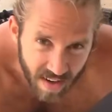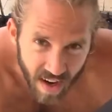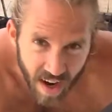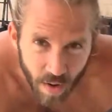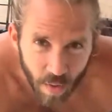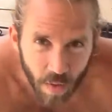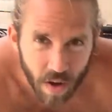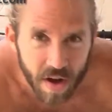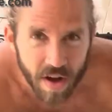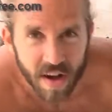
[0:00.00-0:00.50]

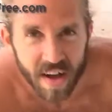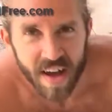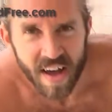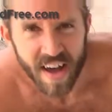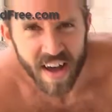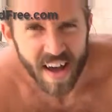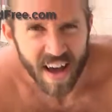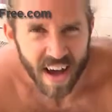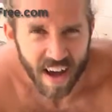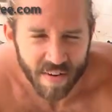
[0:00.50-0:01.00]
a
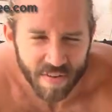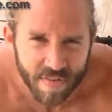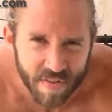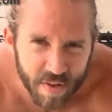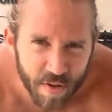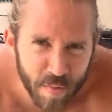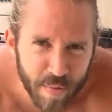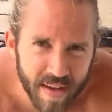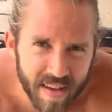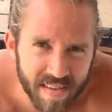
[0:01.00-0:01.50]

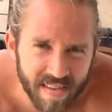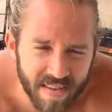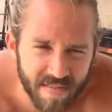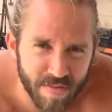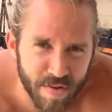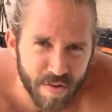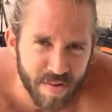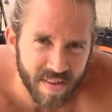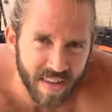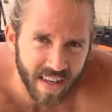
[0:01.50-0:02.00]
few weeks of
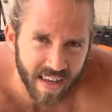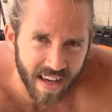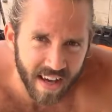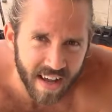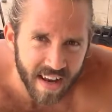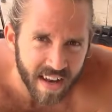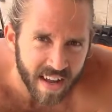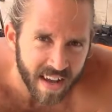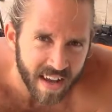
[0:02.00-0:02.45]
using it,